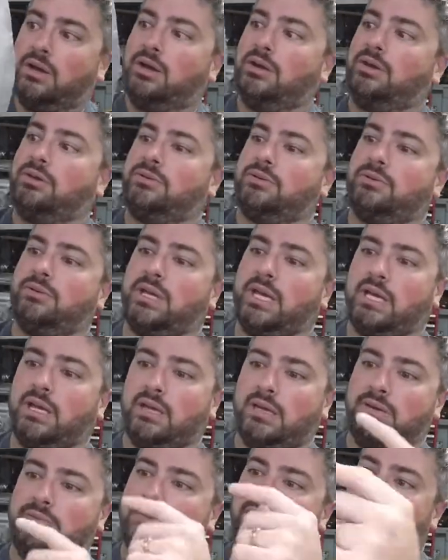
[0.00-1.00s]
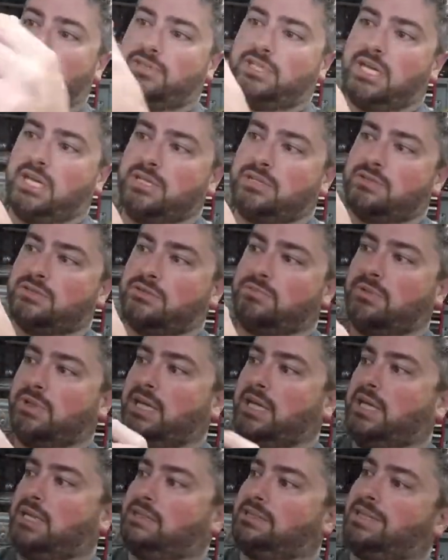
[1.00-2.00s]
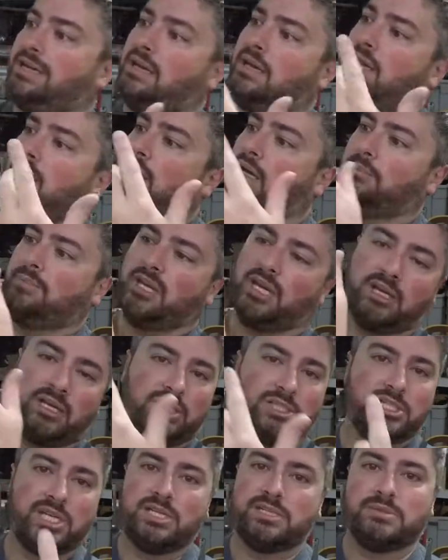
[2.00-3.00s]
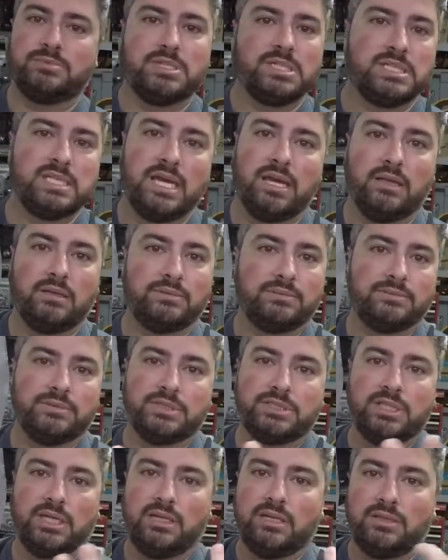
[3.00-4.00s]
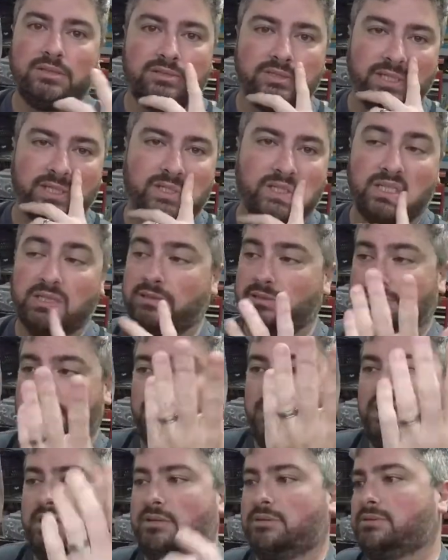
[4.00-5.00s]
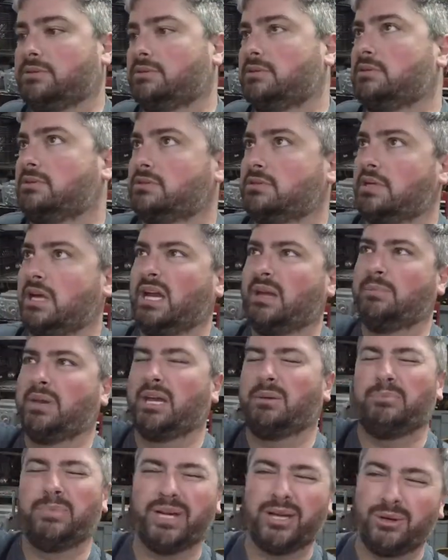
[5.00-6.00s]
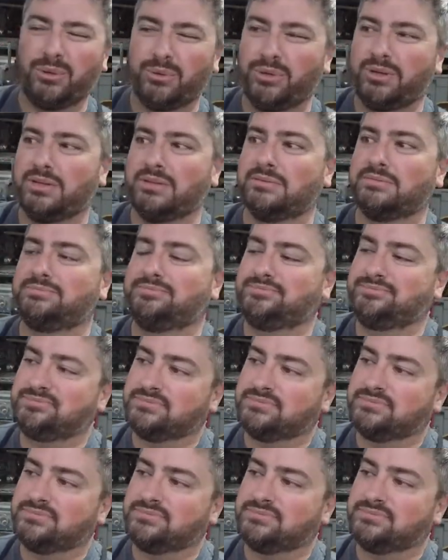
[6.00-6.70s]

so again, I've changed those blades. I'm not going to change up the tail. The, the tail, it look, you know, looks good. I can make a bigger one.